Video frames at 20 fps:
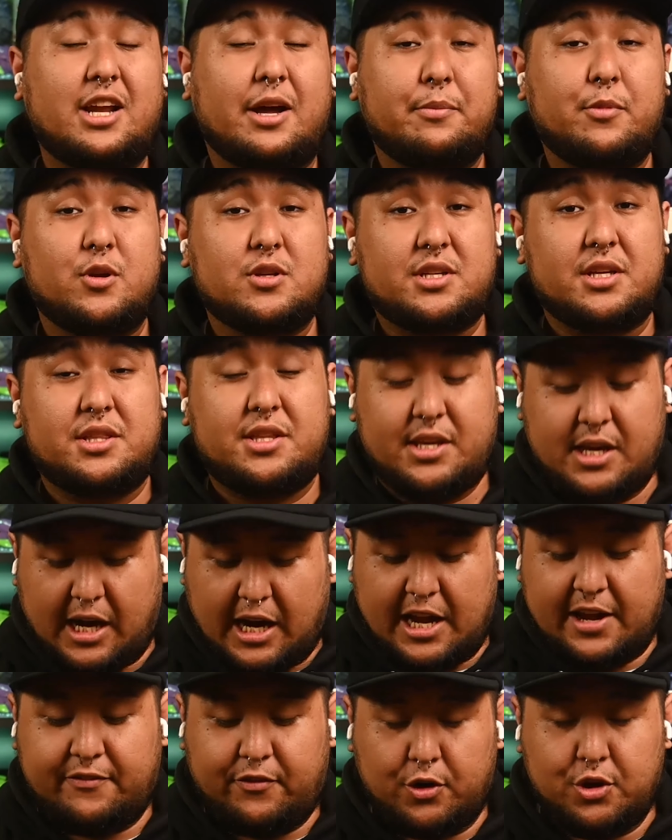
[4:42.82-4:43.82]
I'm using the
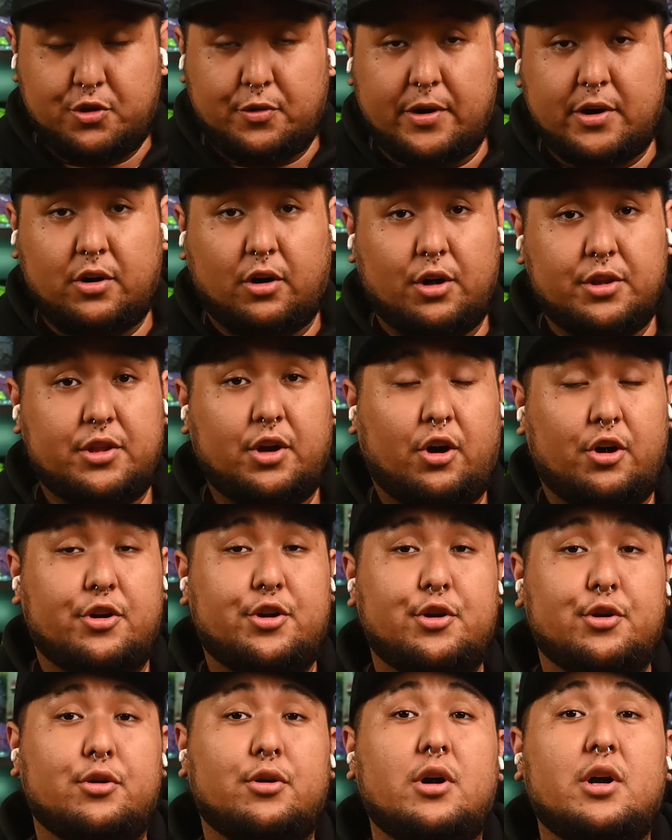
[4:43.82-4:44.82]
iPhone to record
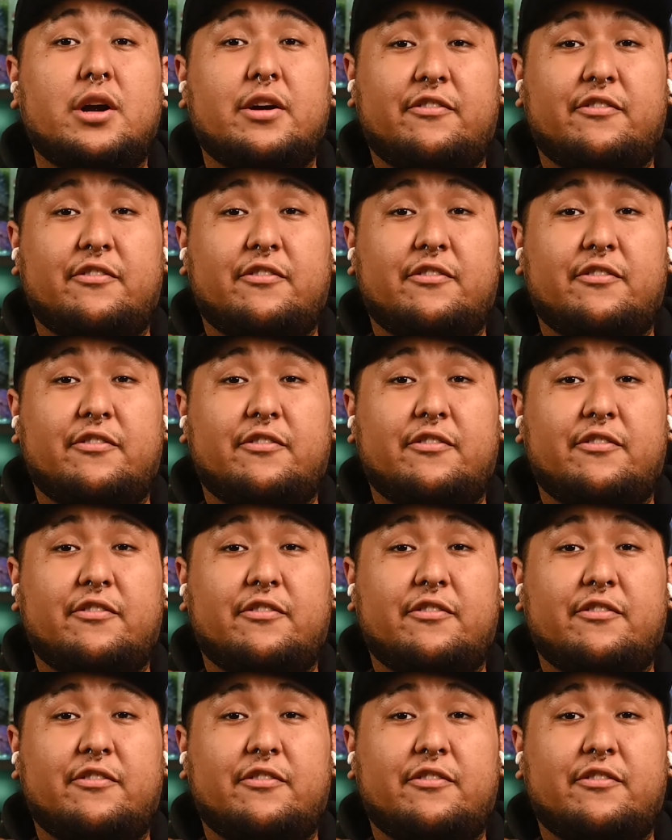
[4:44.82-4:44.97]
audio